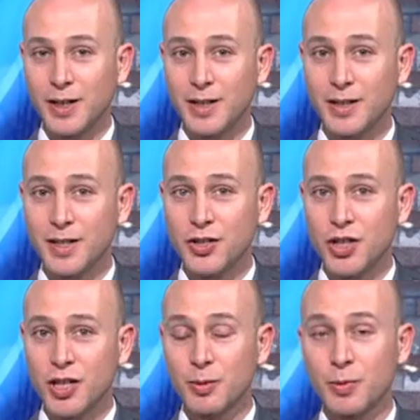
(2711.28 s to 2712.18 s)
ladies and
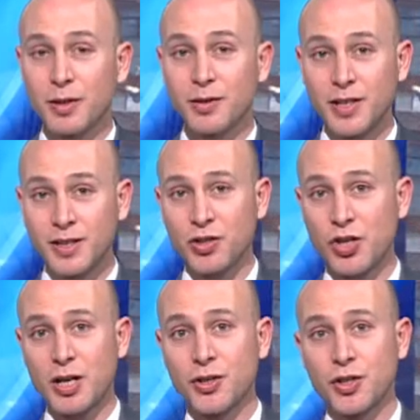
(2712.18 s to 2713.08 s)
gentlemen, these
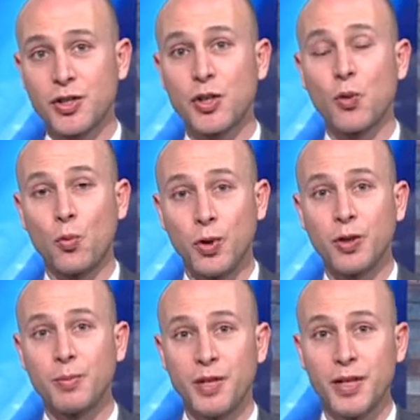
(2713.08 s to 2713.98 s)
challenges
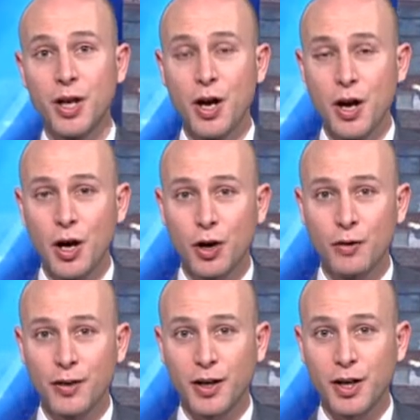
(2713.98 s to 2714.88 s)
will be
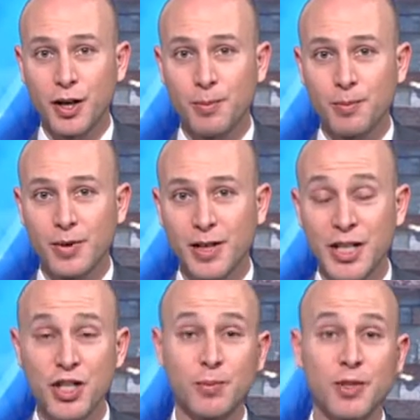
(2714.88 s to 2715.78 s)
overcome.
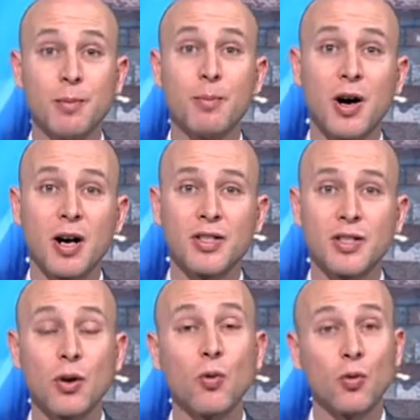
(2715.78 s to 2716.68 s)
Egypt
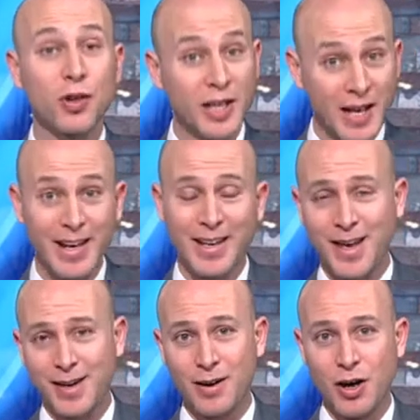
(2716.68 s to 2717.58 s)
embarks yet
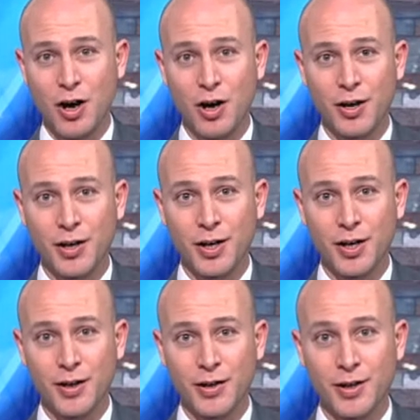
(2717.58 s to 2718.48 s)
again on
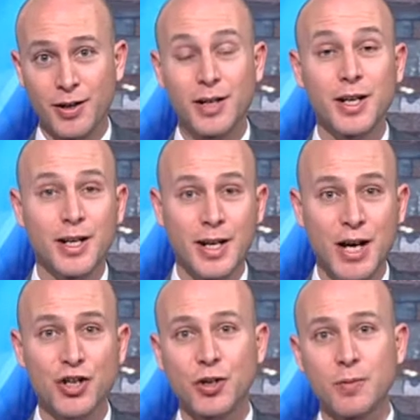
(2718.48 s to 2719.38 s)
another
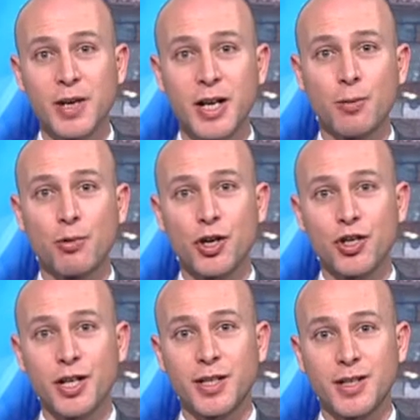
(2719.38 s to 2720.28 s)
national mega
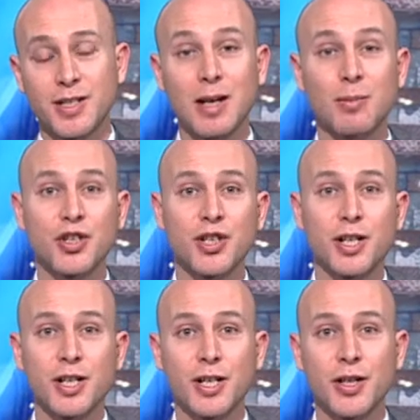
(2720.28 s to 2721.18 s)
project
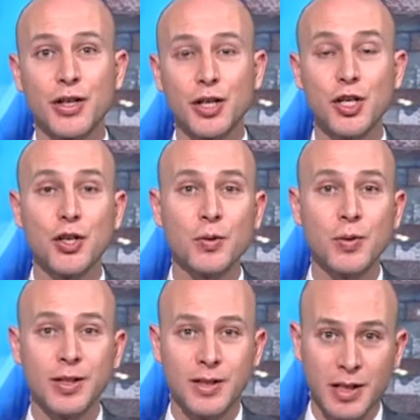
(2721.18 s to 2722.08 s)
establishing the
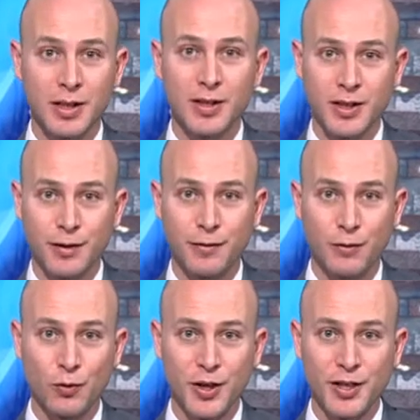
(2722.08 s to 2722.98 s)
new delta
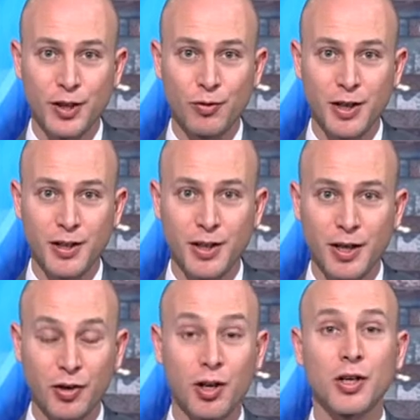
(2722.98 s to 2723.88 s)
for integrated
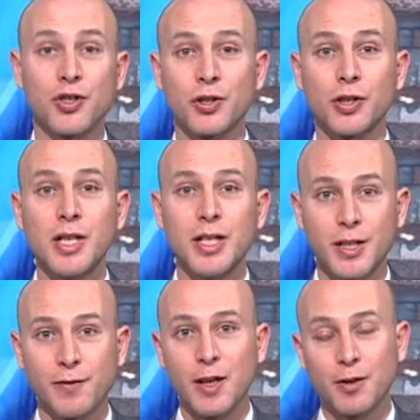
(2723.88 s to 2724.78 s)
agricultural
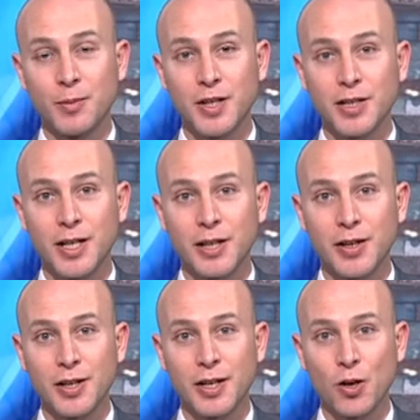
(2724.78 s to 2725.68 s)
development
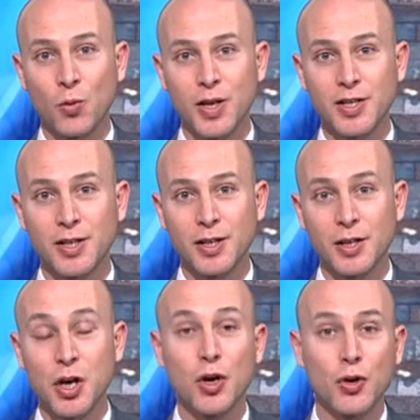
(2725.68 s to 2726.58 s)
in the
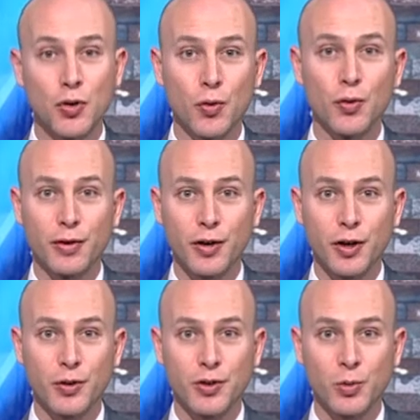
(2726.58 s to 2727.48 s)
western north
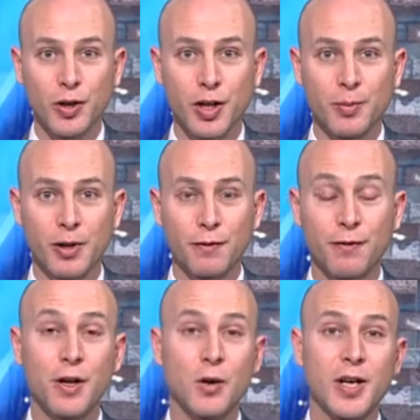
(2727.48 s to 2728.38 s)
coast. We're going to be
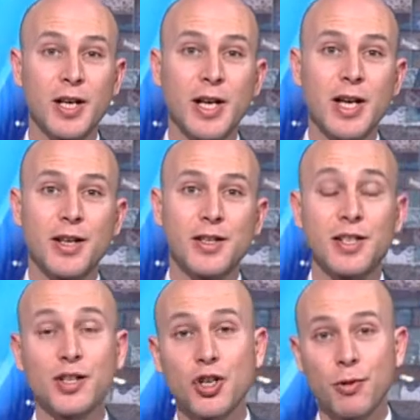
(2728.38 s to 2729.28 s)
following
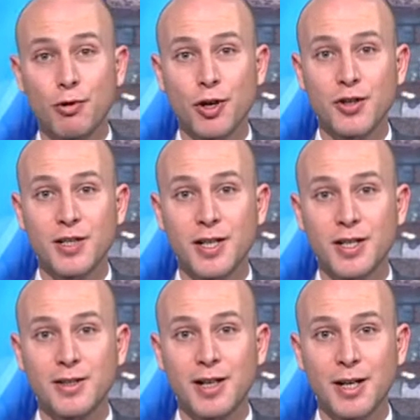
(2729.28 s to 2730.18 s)
such a
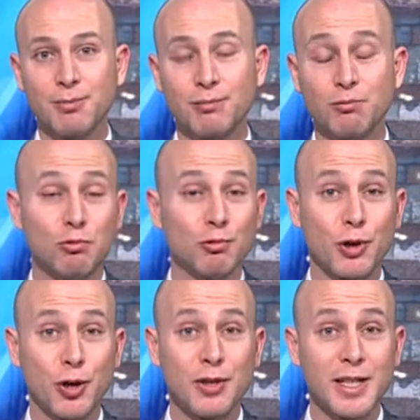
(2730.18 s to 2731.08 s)
process that
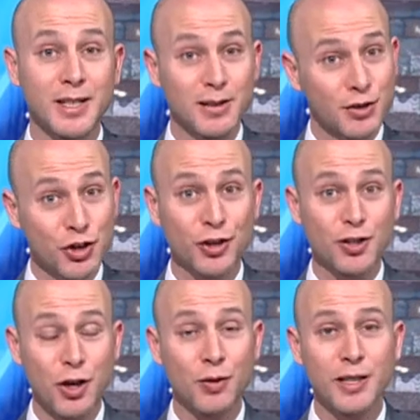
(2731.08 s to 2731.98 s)
should
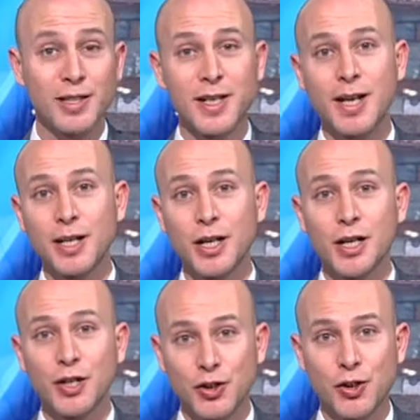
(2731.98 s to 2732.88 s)
only take
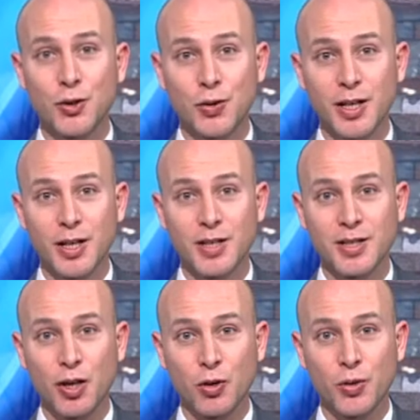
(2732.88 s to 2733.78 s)
2
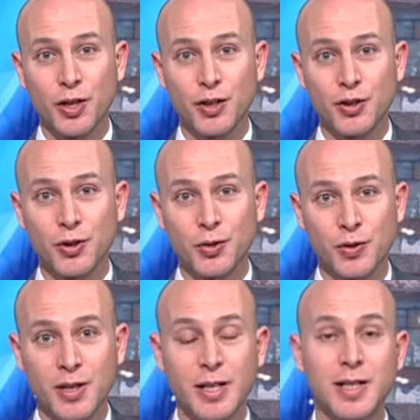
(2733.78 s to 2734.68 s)
years according
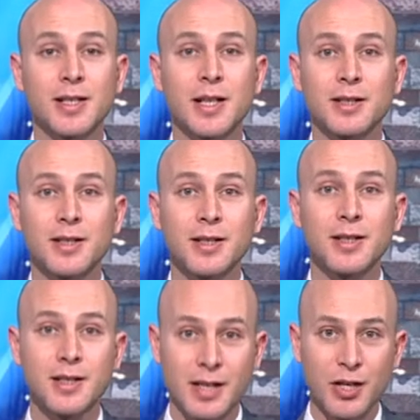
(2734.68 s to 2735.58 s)
to the set
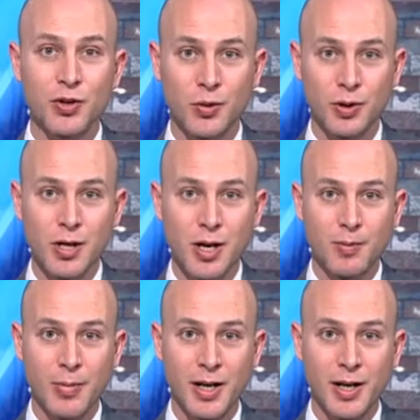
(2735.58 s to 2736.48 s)
schedule
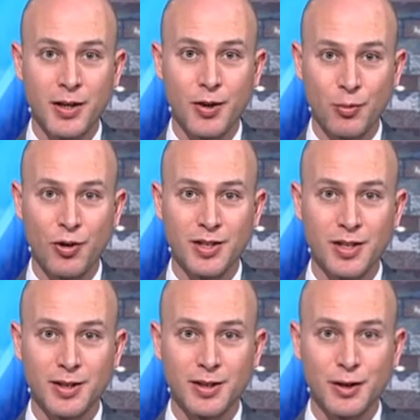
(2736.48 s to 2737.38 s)
by the
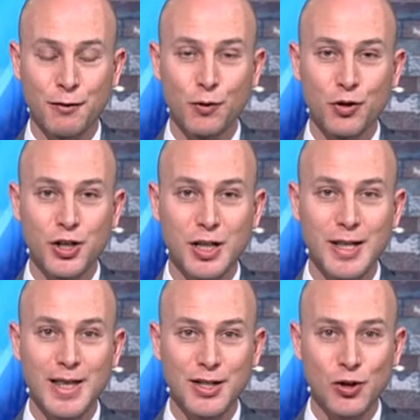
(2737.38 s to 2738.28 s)
President.
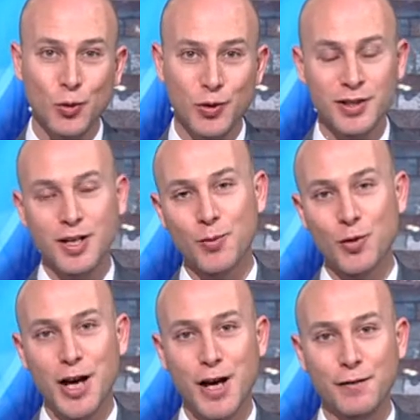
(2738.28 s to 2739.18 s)
Unfortunately, that's all the time
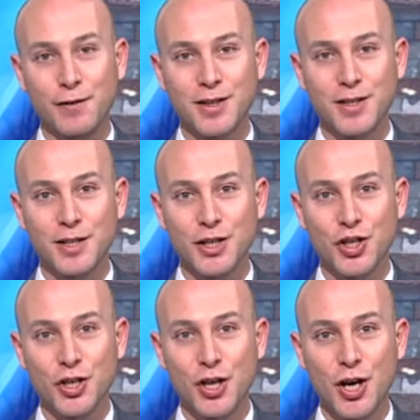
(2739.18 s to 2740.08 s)
we have for this
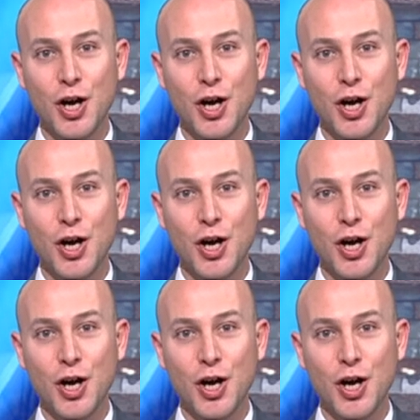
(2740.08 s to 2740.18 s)
edition